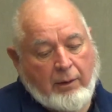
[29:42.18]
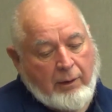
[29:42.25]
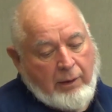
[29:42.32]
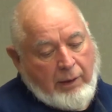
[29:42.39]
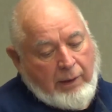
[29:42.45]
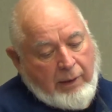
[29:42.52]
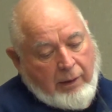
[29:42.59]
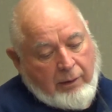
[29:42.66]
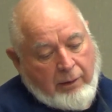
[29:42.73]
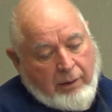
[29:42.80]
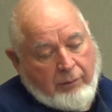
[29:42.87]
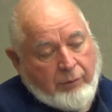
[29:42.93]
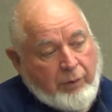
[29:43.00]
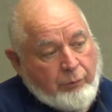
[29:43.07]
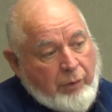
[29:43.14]
And
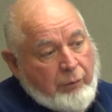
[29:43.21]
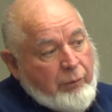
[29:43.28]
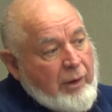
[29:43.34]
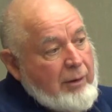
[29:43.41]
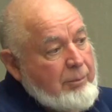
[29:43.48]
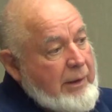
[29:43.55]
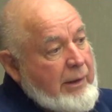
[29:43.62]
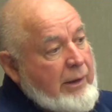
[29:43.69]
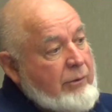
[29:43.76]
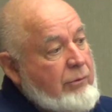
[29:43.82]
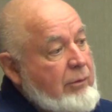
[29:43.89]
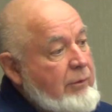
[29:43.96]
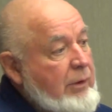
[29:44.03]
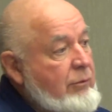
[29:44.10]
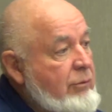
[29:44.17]
we won because
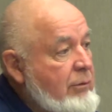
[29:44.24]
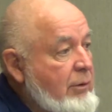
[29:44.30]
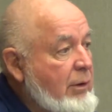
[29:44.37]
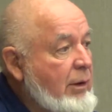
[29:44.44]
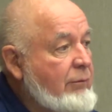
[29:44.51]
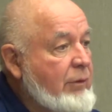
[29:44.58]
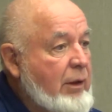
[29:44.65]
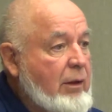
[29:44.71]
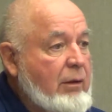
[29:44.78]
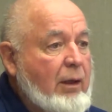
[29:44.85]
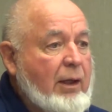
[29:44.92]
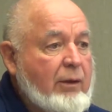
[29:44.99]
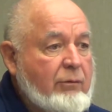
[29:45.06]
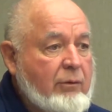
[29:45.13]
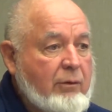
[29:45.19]
of a
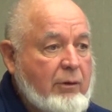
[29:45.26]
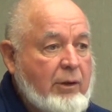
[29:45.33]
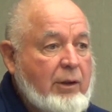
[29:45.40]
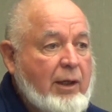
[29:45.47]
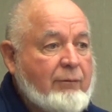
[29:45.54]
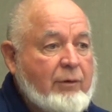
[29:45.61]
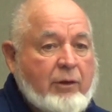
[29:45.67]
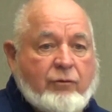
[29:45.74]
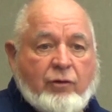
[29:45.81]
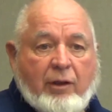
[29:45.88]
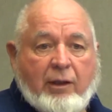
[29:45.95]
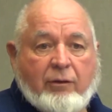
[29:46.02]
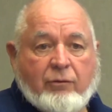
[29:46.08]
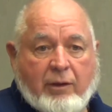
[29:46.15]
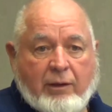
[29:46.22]
clause. You have a
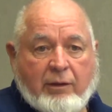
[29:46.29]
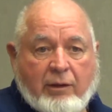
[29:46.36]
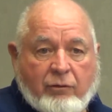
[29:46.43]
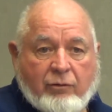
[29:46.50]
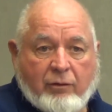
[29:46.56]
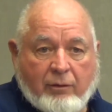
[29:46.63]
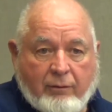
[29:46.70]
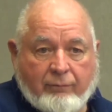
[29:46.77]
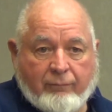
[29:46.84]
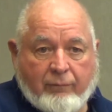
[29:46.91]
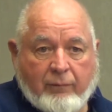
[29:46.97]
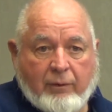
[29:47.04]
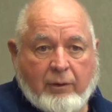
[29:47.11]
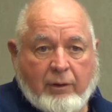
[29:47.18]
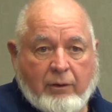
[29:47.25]
changed condition.
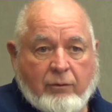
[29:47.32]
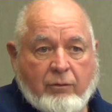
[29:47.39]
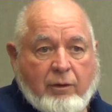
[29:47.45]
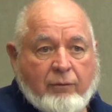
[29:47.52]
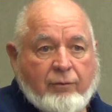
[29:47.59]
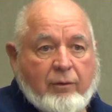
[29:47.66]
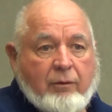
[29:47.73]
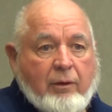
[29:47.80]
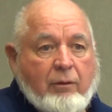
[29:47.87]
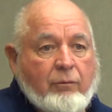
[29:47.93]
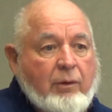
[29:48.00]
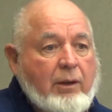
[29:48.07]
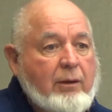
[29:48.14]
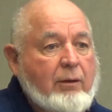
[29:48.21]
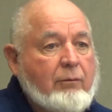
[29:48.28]
It's different than
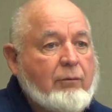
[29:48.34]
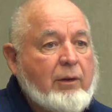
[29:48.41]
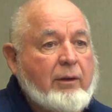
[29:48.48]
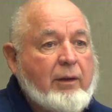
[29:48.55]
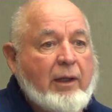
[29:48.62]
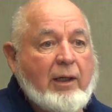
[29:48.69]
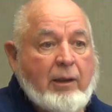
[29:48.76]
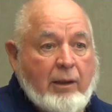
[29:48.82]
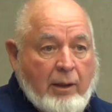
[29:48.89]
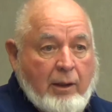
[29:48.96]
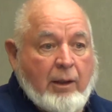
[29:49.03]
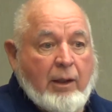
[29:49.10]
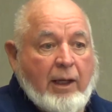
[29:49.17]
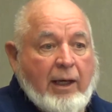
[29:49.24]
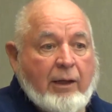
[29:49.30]
what they
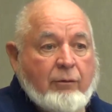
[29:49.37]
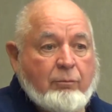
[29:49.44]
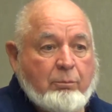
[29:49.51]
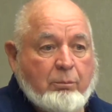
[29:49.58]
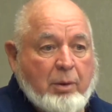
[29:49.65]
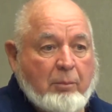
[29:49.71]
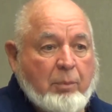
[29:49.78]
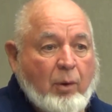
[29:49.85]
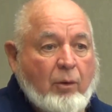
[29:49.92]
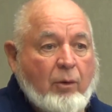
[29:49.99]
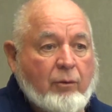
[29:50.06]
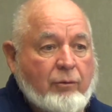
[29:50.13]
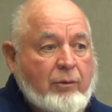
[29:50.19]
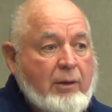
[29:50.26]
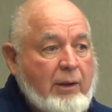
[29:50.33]
had
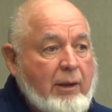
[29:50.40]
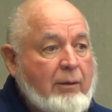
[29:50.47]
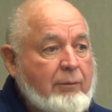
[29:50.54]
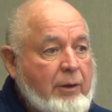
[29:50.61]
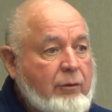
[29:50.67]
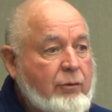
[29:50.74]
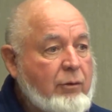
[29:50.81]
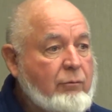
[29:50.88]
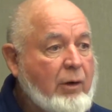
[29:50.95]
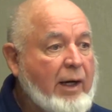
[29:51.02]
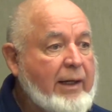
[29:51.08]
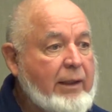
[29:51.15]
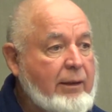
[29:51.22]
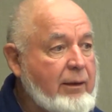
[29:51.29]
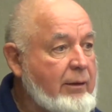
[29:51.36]
proposed. It's in
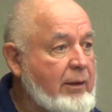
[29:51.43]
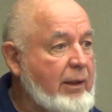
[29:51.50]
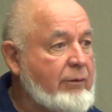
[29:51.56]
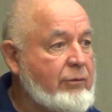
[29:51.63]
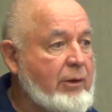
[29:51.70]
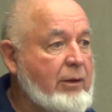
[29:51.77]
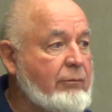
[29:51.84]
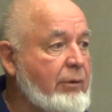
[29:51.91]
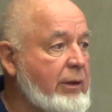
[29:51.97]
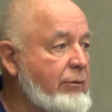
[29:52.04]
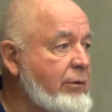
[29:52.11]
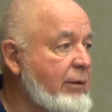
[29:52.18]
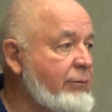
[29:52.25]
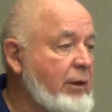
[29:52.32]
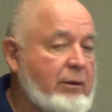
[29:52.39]
writing that they said it weighed
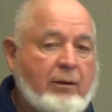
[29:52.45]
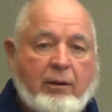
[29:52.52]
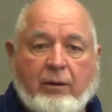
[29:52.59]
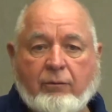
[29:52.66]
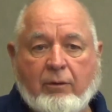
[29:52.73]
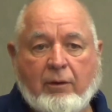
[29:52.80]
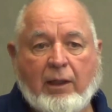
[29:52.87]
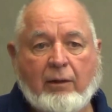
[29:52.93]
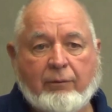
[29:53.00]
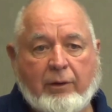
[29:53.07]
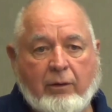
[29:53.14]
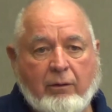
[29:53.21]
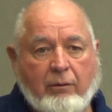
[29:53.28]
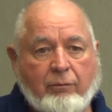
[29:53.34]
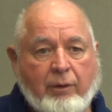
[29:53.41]
70 tons, and now we
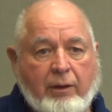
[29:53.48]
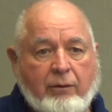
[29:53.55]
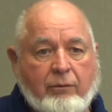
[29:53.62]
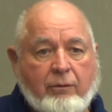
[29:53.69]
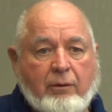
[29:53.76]
know it weighs